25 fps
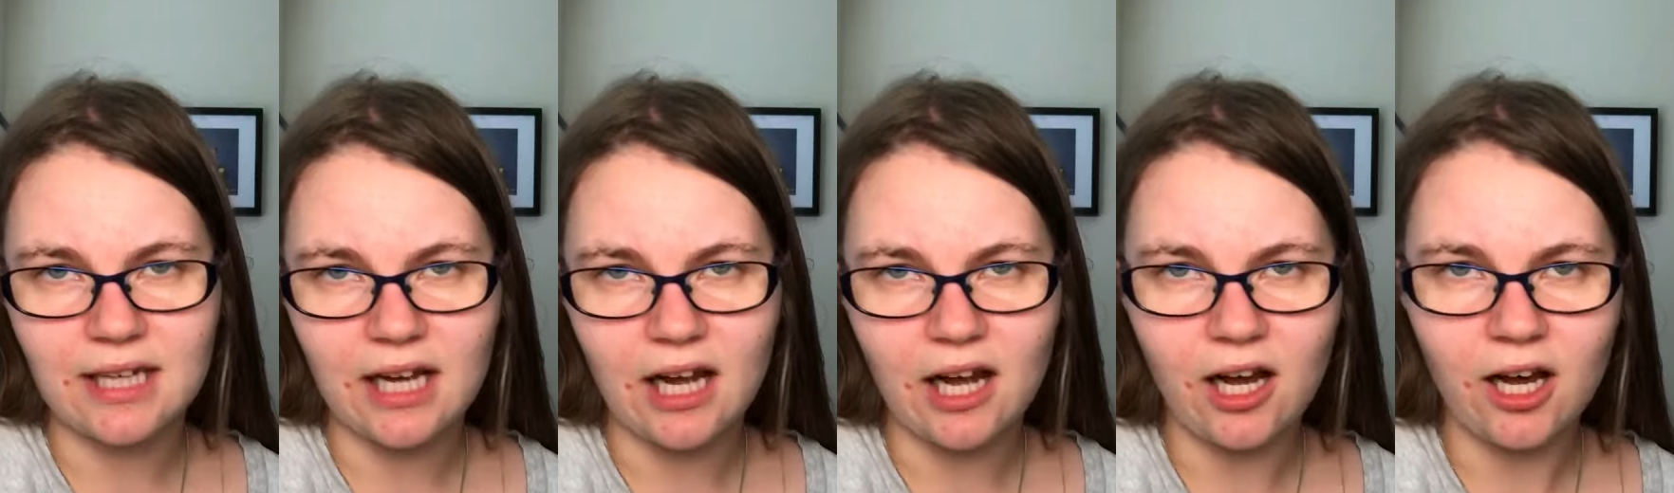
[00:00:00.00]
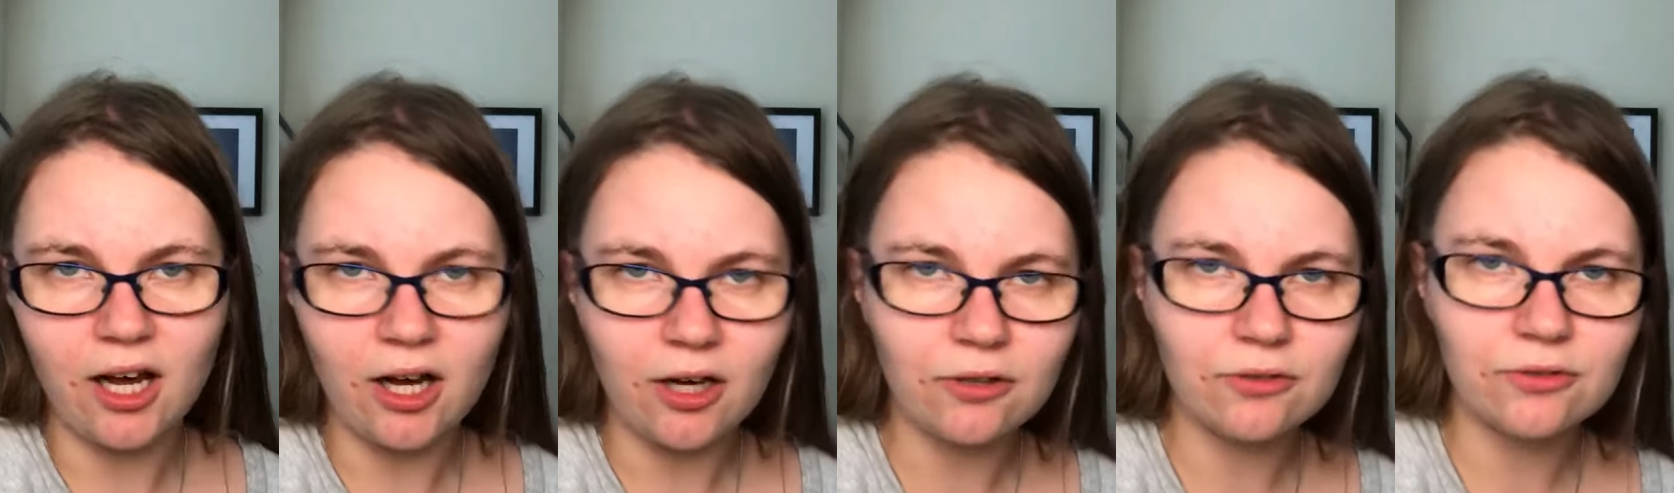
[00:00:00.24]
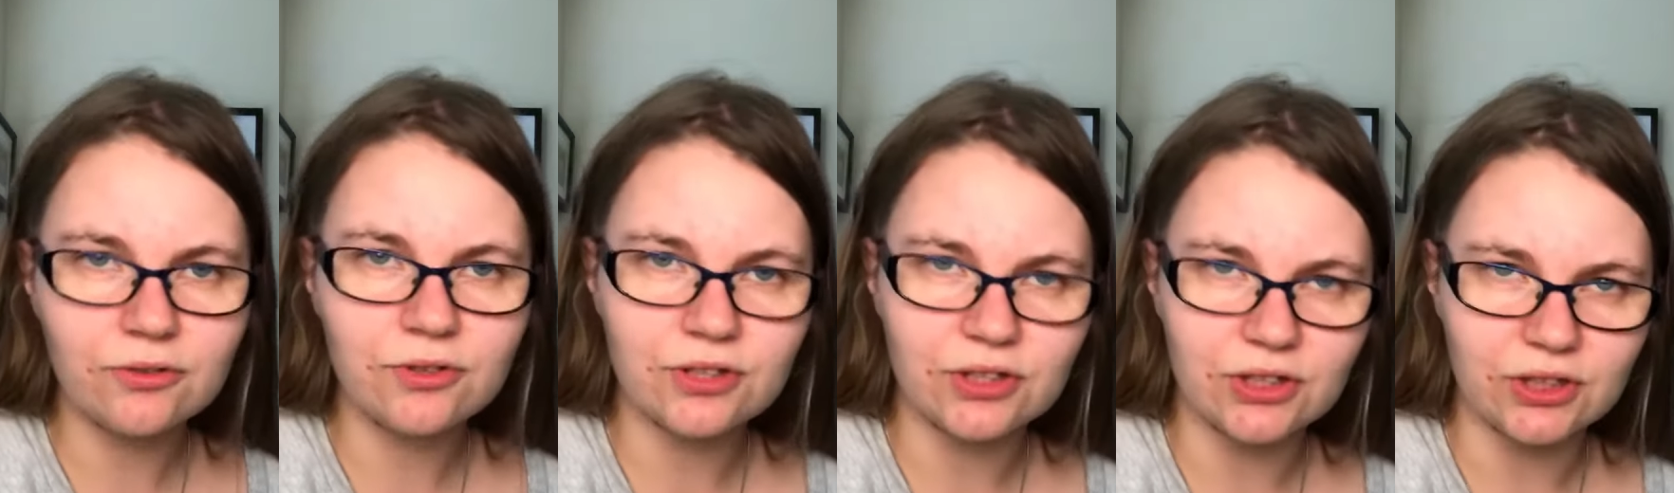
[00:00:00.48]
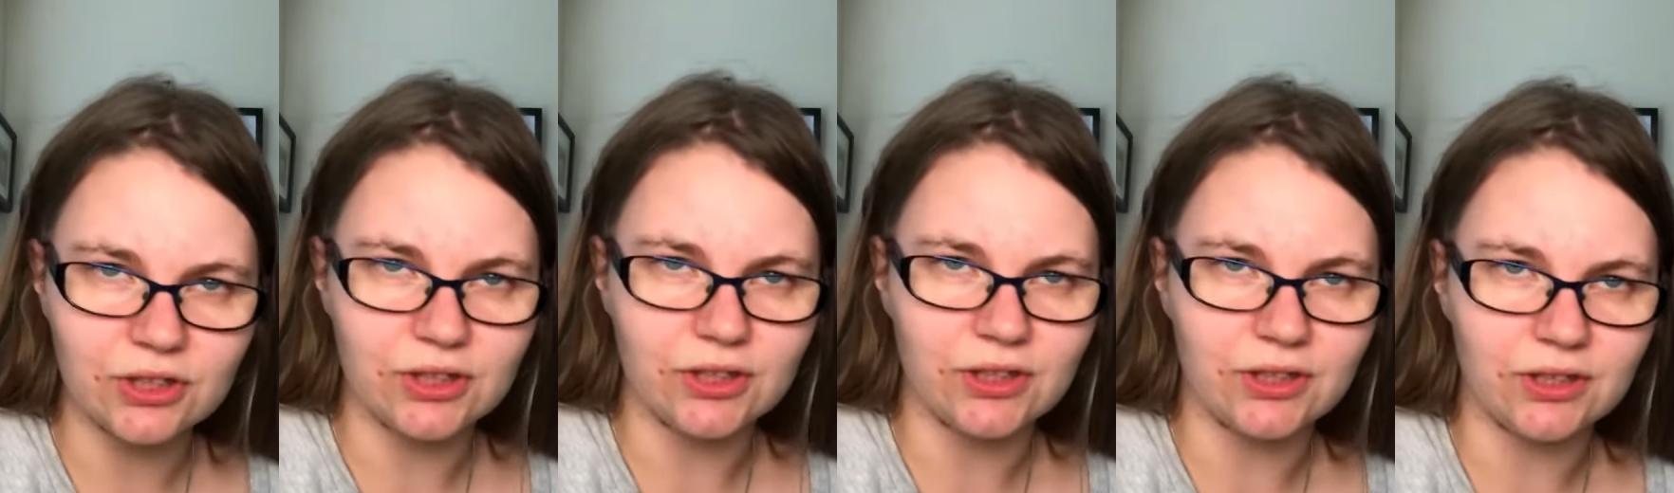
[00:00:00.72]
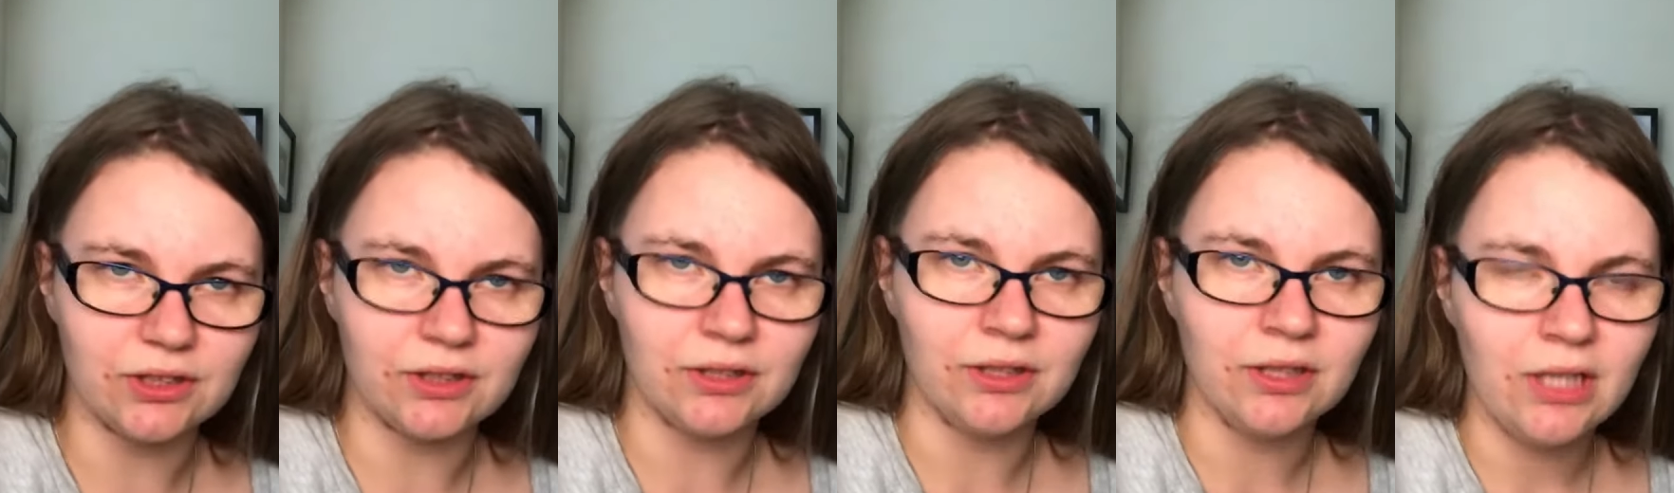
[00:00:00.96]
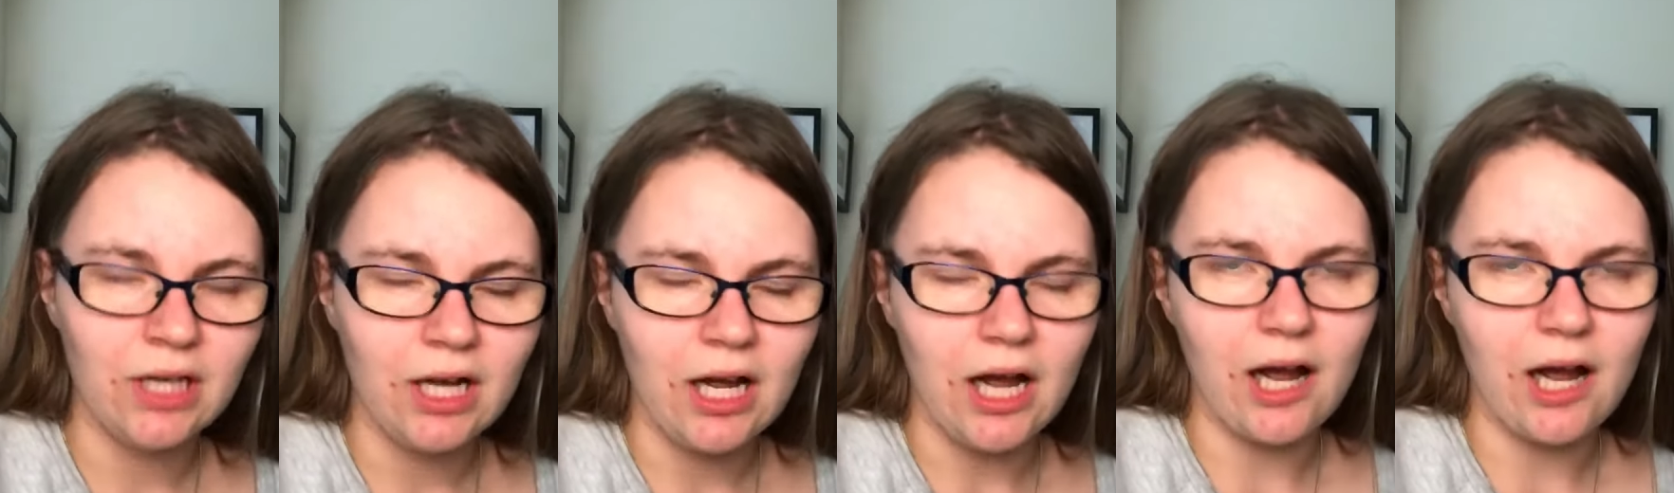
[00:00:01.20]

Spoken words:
Carlton.